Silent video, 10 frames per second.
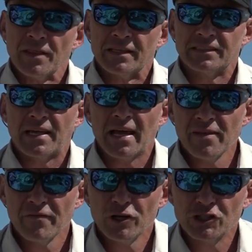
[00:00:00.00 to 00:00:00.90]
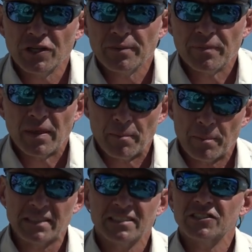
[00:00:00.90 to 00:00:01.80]
There's another version,
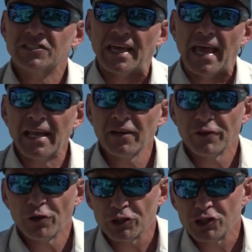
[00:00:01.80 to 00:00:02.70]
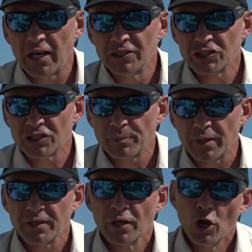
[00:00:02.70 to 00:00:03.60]
basically just the end of the knot changes a
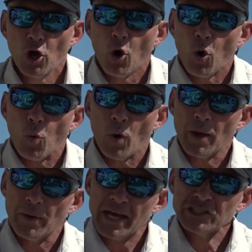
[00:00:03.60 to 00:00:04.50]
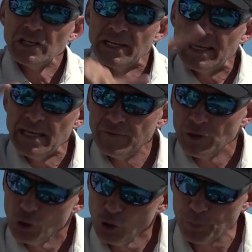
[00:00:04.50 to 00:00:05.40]
bit, where we actually leave a
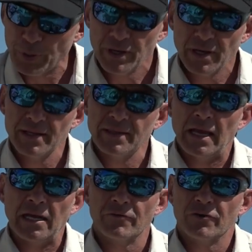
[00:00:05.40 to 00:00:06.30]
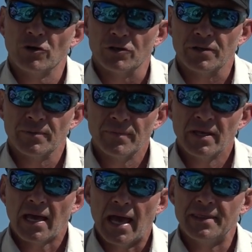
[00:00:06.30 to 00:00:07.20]
loop at the end of a knot.
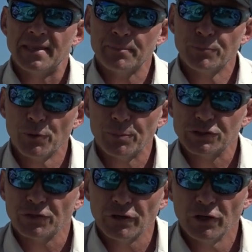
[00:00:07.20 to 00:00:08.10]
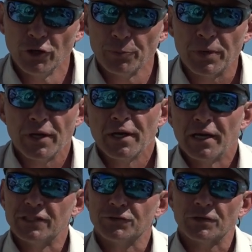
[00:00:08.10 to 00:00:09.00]
And that purpose of a loop
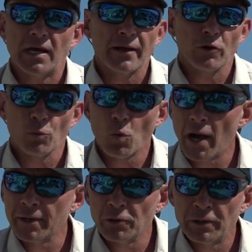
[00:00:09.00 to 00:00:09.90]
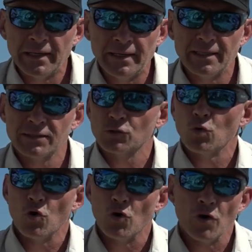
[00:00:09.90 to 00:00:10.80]
is for tying on wind-on leaders
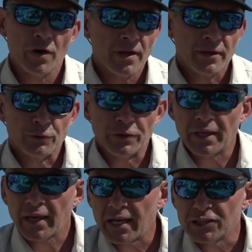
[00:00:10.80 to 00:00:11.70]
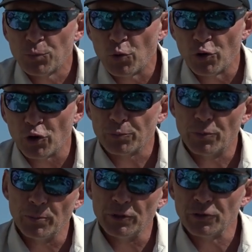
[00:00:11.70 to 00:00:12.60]
or doing the cat's paw knot,
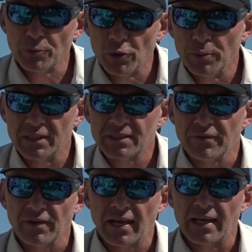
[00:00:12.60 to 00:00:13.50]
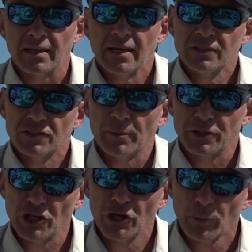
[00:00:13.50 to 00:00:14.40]
Bimini to Bimini and stuff like that. So I'm going
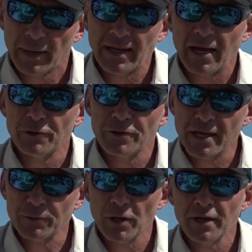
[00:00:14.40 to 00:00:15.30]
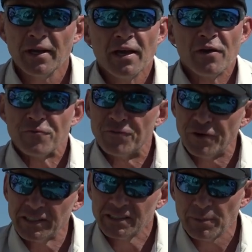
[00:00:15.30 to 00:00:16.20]
to show you quickly how I do that one.
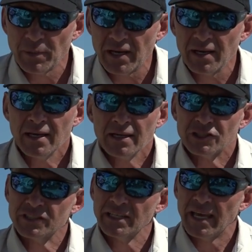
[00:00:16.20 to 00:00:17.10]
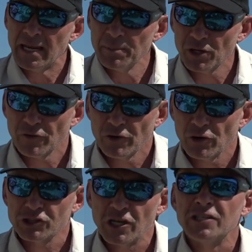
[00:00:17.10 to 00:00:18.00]
Very similar, just the end bit of a
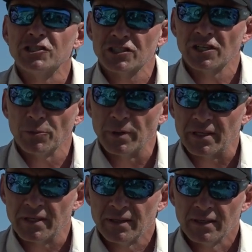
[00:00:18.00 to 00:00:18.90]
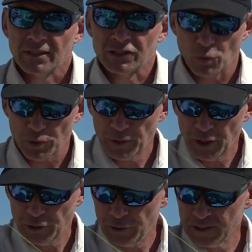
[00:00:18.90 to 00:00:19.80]
knot changes a little bit. So what we're
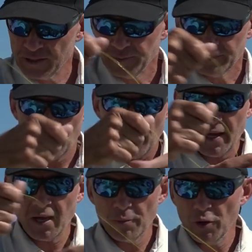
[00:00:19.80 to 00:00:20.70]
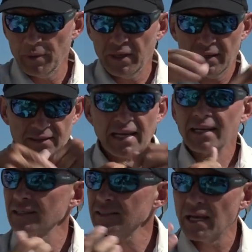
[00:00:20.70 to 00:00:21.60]
going to do is, we make our Bimini
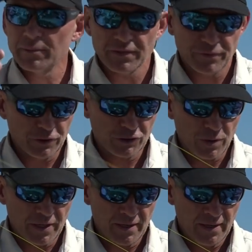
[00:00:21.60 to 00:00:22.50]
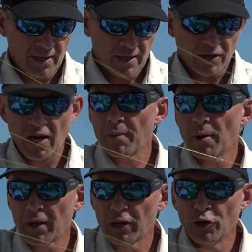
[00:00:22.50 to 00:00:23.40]
exactly the same as the first one, grab our
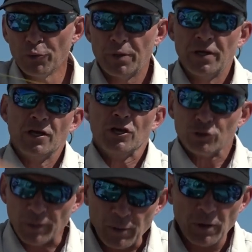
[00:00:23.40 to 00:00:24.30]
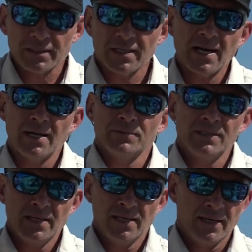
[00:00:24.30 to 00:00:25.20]
big loop 21 times,